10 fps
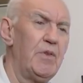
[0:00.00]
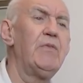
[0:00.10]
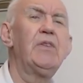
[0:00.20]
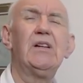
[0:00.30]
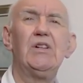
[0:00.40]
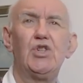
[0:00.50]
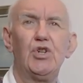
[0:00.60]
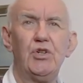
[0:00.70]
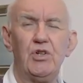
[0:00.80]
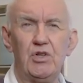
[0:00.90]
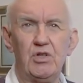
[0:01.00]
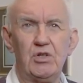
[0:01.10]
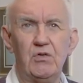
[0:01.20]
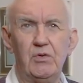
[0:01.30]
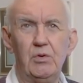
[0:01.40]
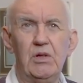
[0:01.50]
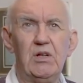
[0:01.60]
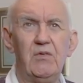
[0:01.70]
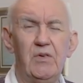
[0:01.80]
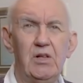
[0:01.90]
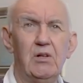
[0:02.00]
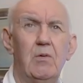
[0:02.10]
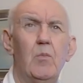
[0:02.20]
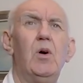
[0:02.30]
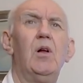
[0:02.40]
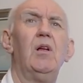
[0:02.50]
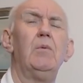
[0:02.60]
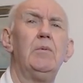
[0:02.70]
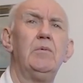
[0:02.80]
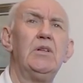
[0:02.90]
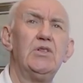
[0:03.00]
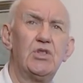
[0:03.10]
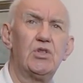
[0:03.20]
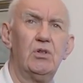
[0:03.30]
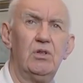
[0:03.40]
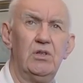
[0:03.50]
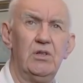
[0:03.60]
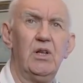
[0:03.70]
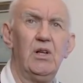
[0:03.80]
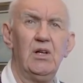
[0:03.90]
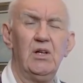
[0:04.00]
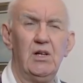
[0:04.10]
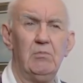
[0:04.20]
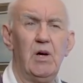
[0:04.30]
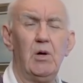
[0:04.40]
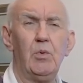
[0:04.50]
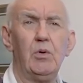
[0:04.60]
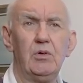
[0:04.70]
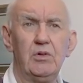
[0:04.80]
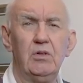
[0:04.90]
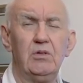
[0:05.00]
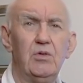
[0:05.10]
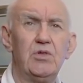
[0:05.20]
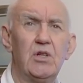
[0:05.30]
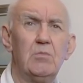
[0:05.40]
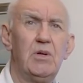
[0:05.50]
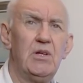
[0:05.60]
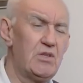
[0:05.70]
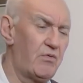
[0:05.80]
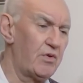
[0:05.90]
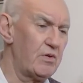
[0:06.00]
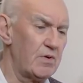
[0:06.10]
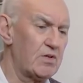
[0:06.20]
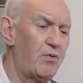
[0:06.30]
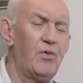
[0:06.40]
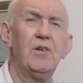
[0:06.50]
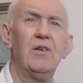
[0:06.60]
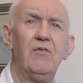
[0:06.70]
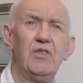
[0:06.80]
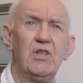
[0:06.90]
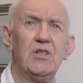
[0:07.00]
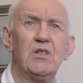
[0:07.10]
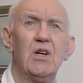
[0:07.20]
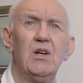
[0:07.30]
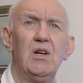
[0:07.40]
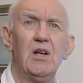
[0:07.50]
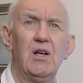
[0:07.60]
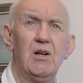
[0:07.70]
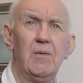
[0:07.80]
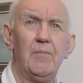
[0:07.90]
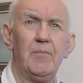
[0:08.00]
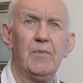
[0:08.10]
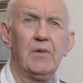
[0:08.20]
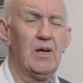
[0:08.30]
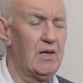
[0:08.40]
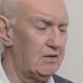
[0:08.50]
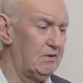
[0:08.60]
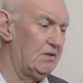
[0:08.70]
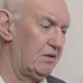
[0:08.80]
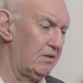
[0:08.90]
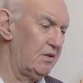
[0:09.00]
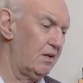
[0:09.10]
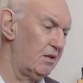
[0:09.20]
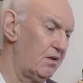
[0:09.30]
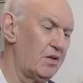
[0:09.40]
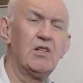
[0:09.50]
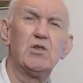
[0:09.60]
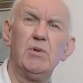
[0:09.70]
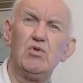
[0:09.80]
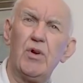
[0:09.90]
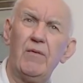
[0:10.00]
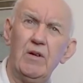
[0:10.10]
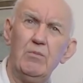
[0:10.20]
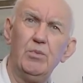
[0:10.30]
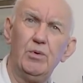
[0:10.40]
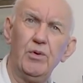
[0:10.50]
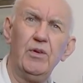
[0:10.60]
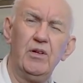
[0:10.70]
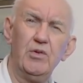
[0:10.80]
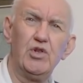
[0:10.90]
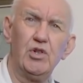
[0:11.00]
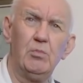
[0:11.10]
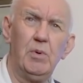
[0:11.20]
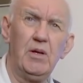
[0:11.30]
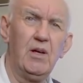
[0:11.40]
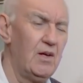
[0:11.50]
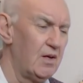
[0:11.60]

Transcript: If I get a chance of doing any video in while I'm in Scotland, I will do so, but it's very much a flying visit, I think I should be travelling more than I shall be